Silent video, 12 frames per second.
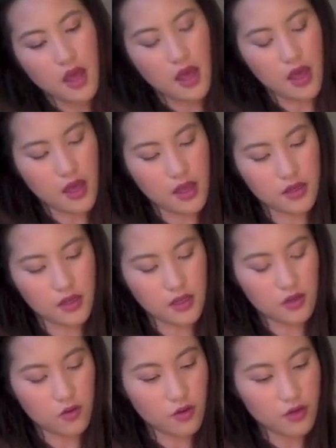And
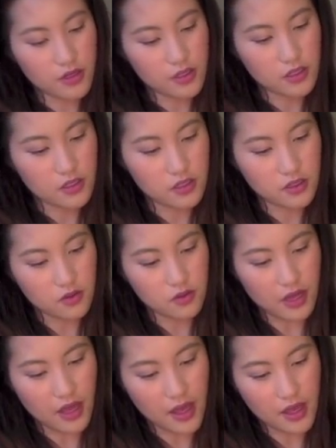in order to do
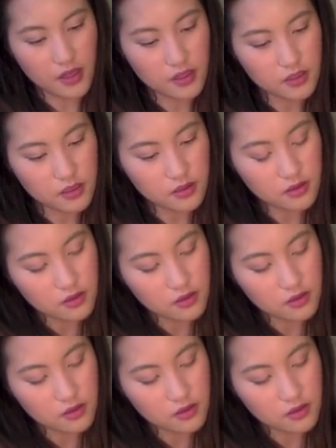that,